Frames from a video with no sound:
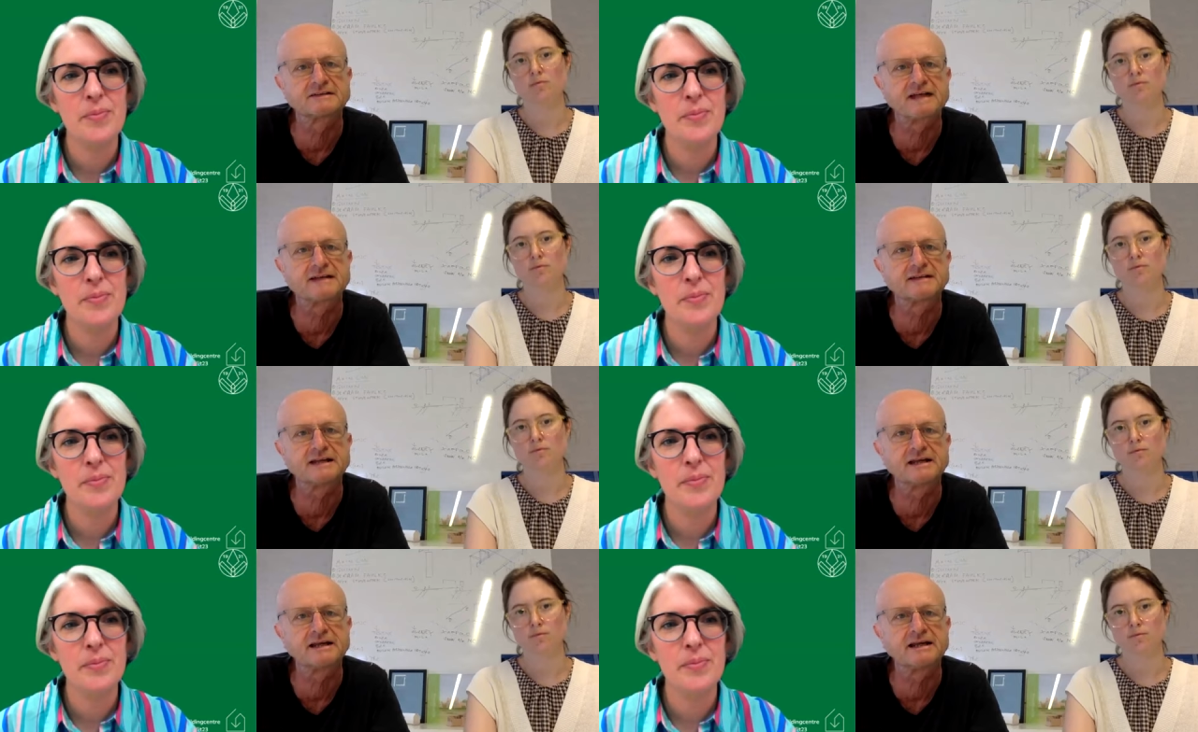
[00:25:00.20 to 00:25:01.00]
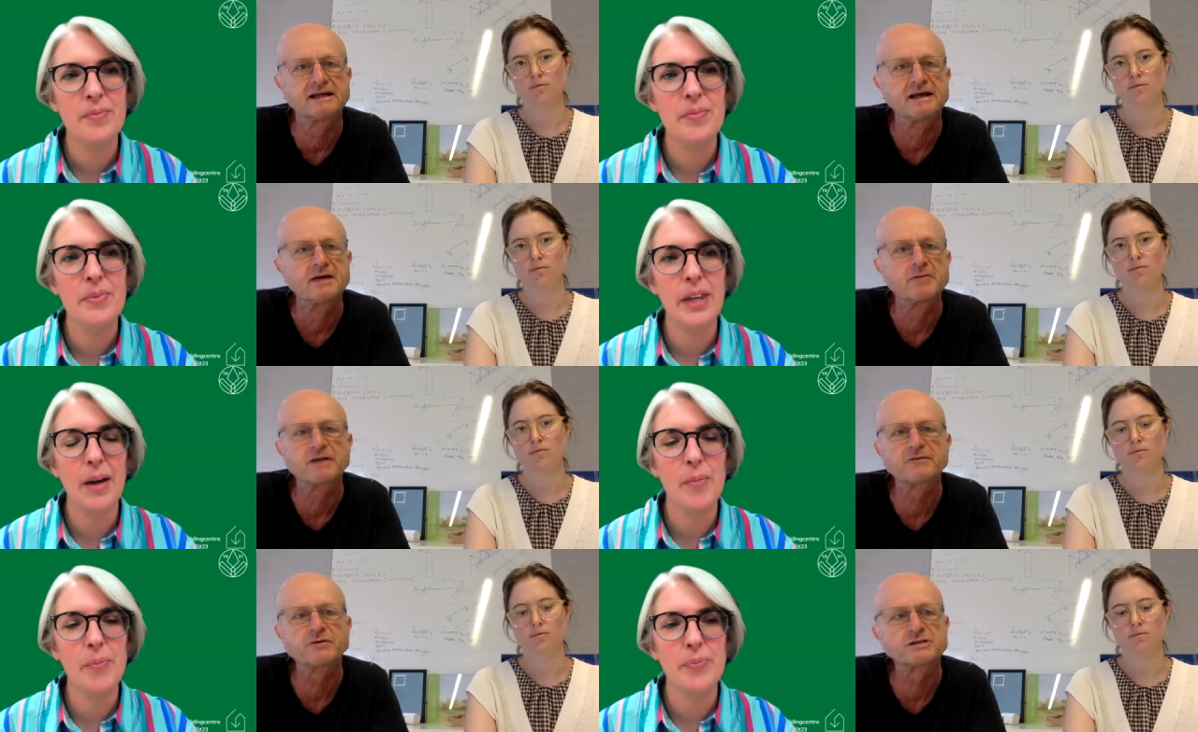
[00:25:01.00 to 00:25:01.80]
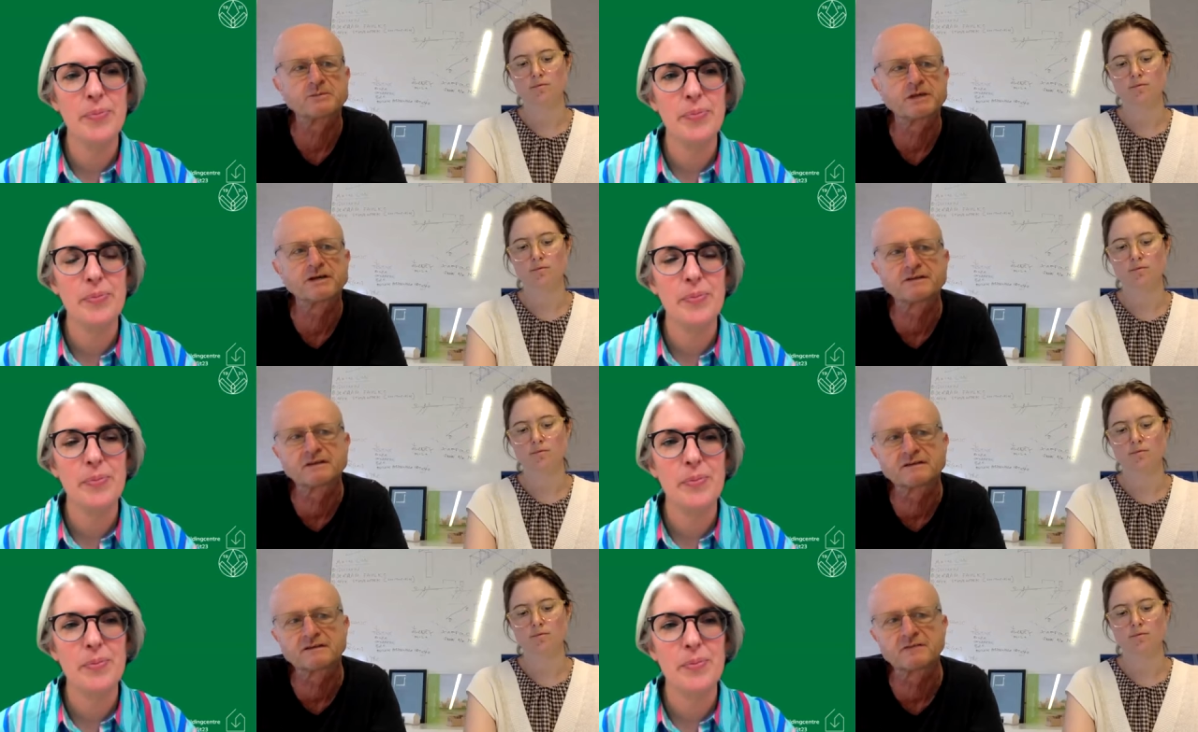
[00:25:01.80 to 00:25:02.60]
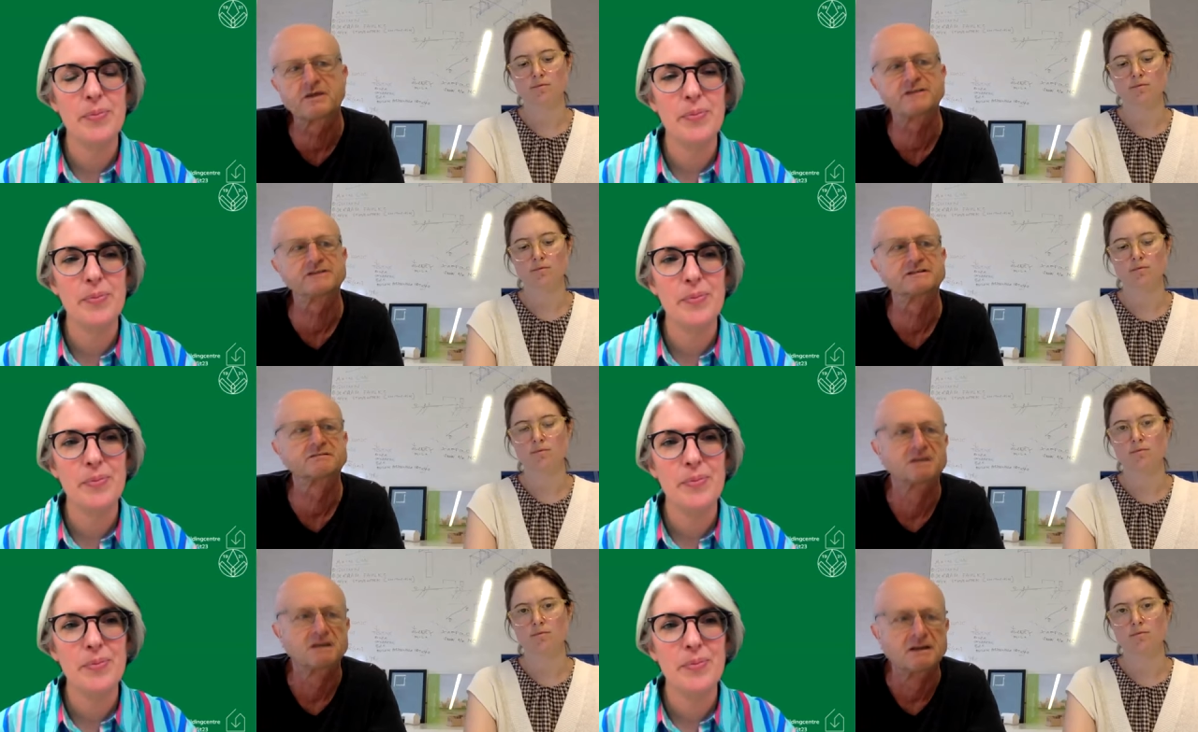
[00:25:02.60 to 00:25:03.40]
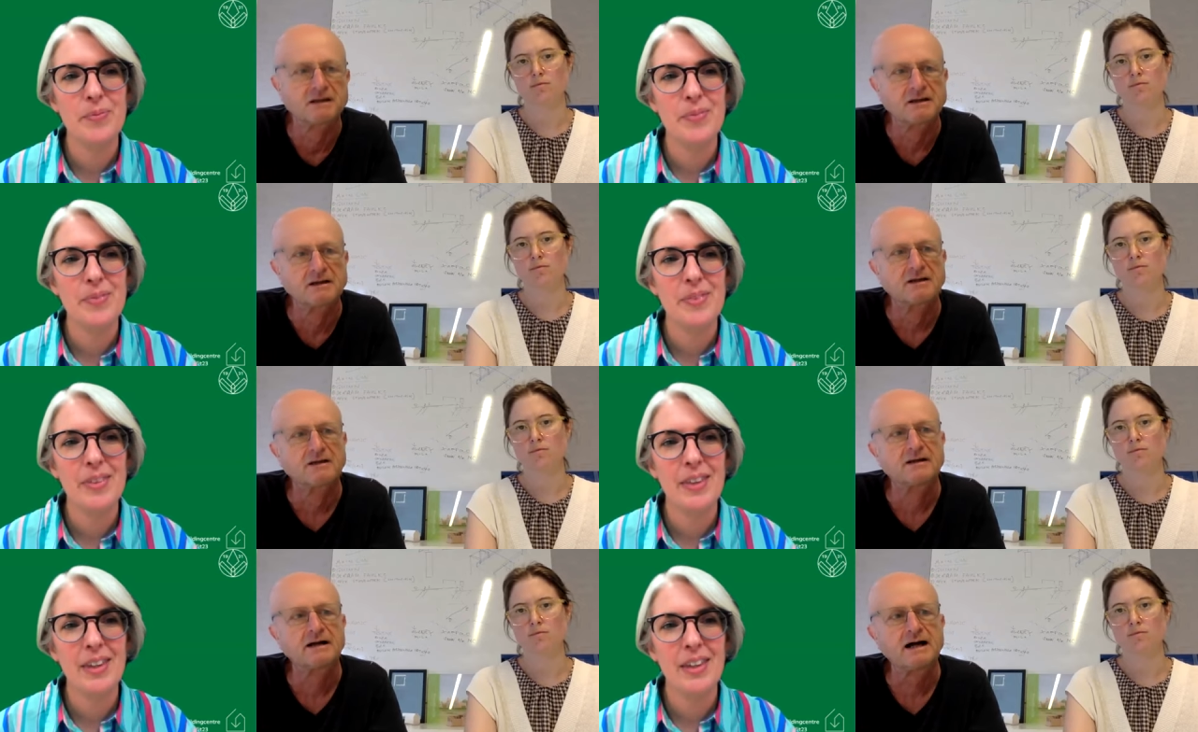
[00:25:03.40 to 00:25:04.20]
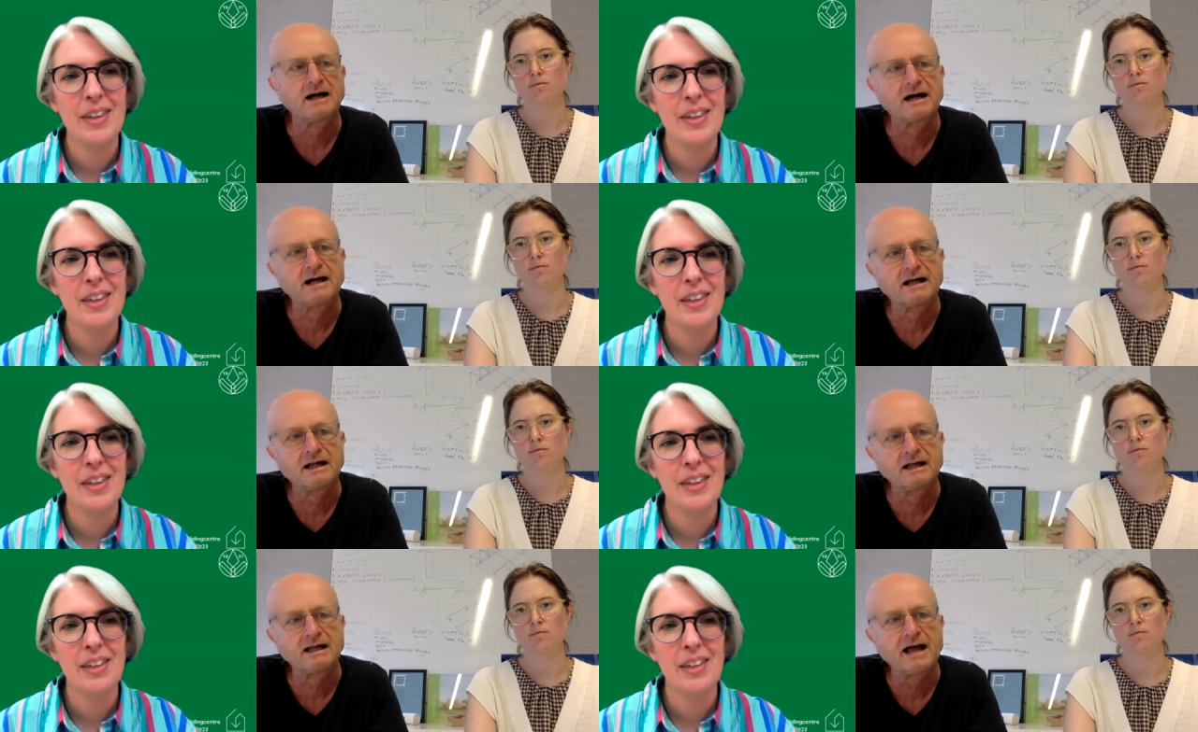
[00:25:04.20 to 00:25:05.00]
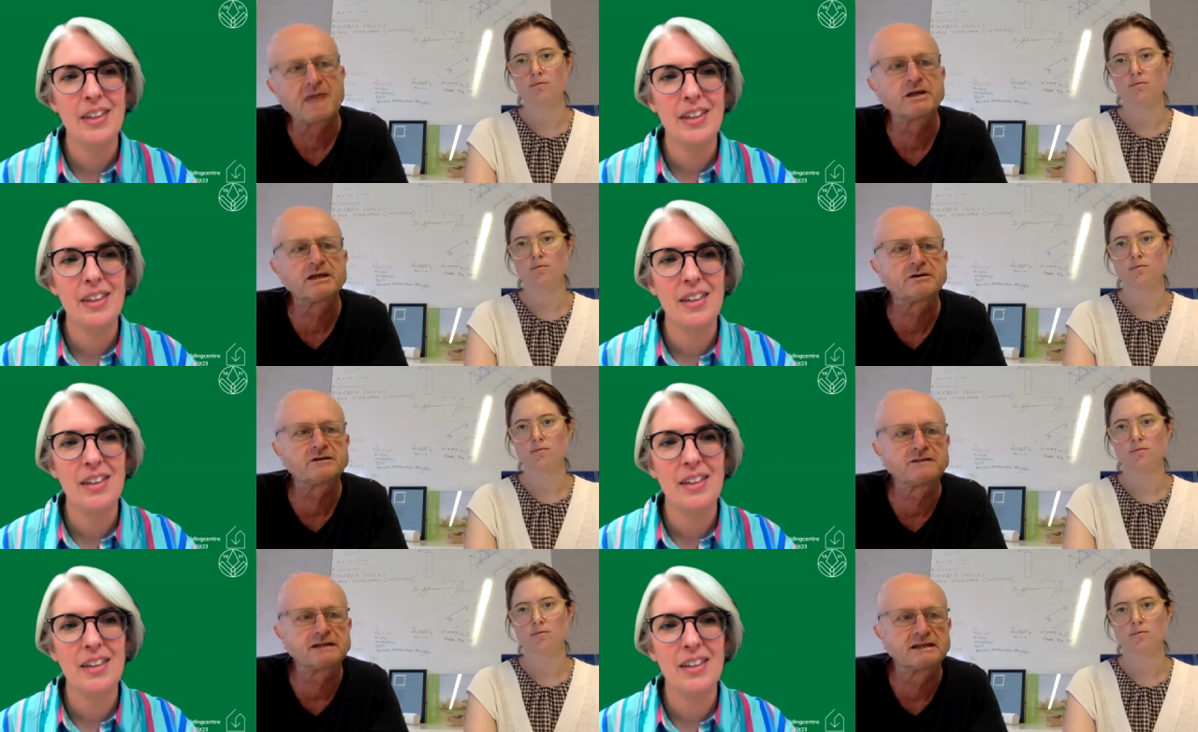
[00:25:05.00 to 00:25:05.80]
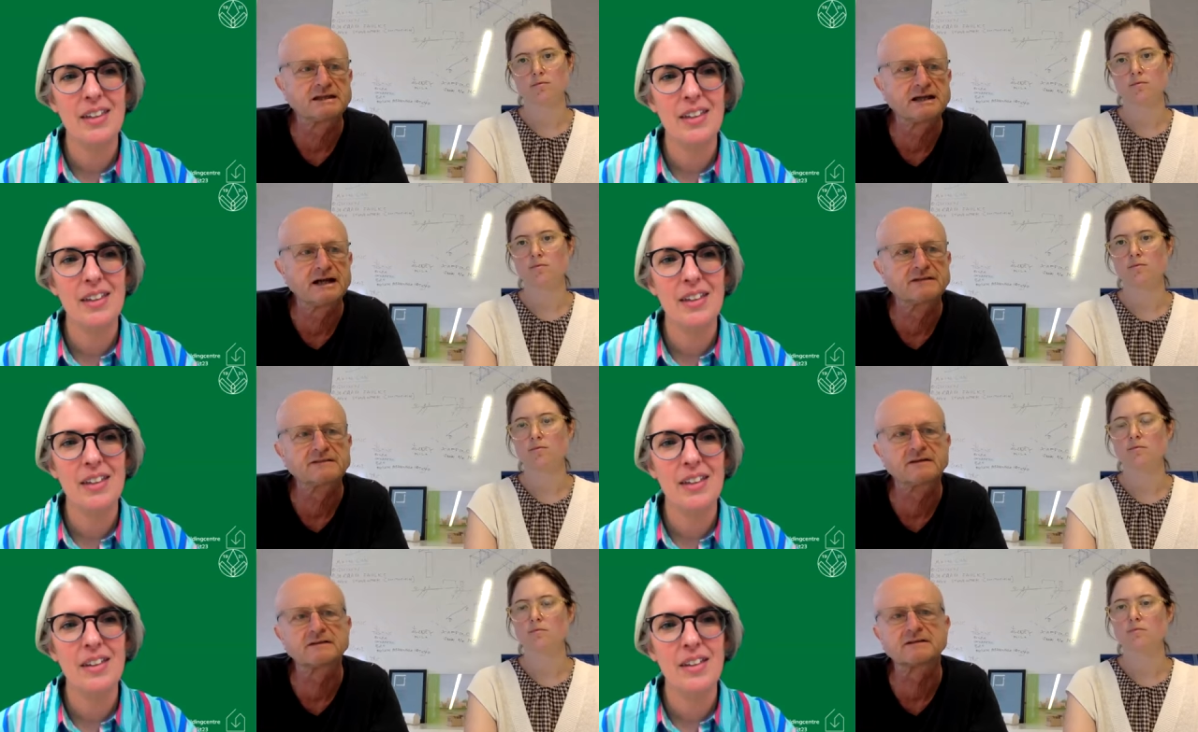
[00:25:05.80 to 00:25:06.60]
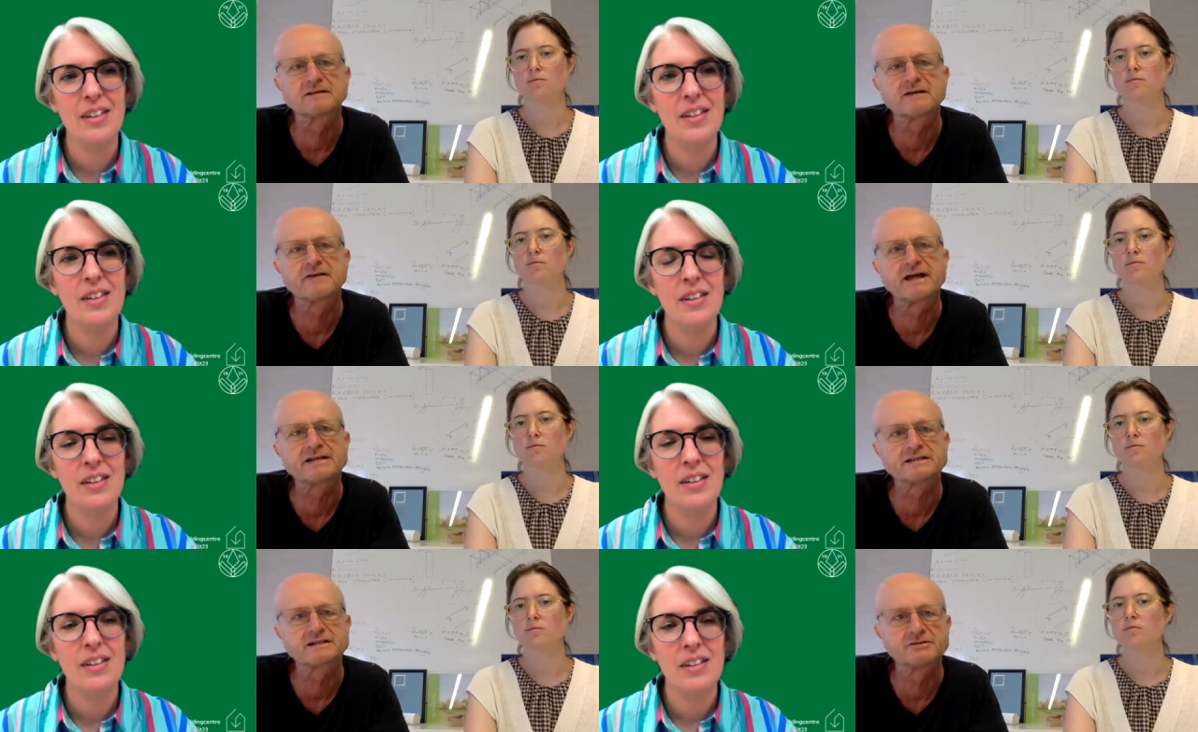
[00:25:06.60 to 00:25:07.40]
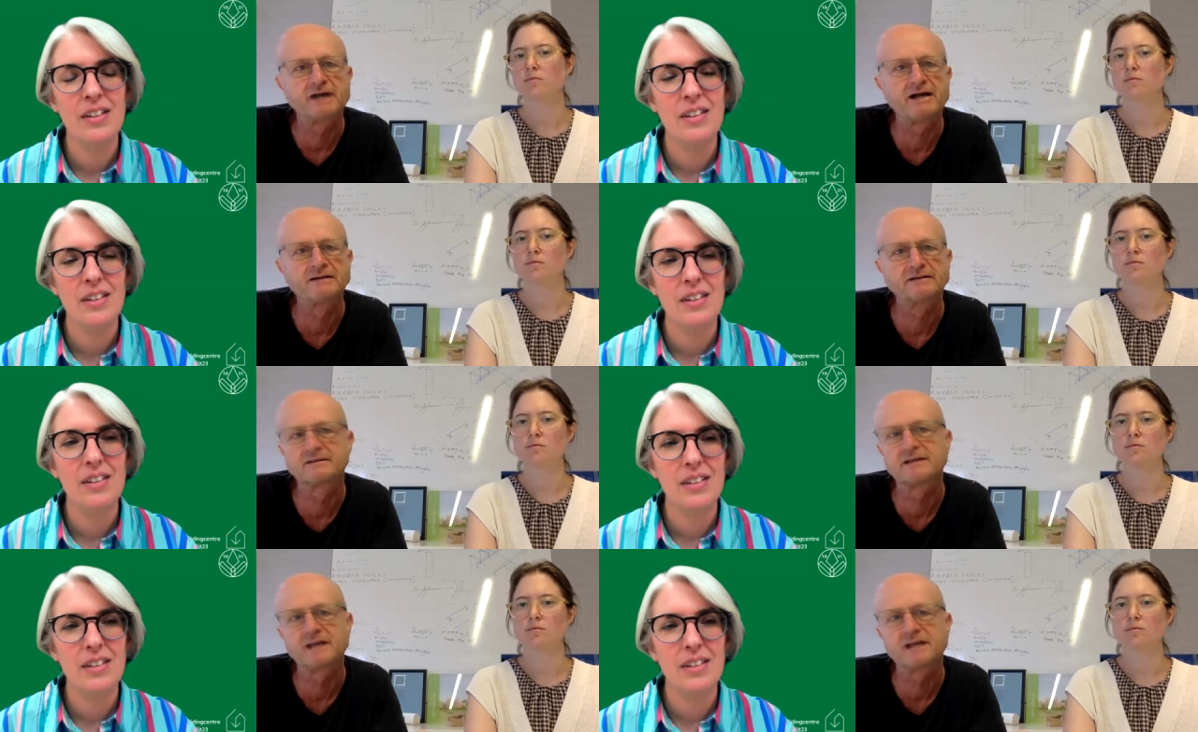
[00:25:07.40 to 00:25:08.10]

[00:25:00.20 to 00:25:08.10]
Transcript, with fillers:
Speaker 1: standard they need but unfortunately yeah. because there's so much uh, ambiguity and so little direction around the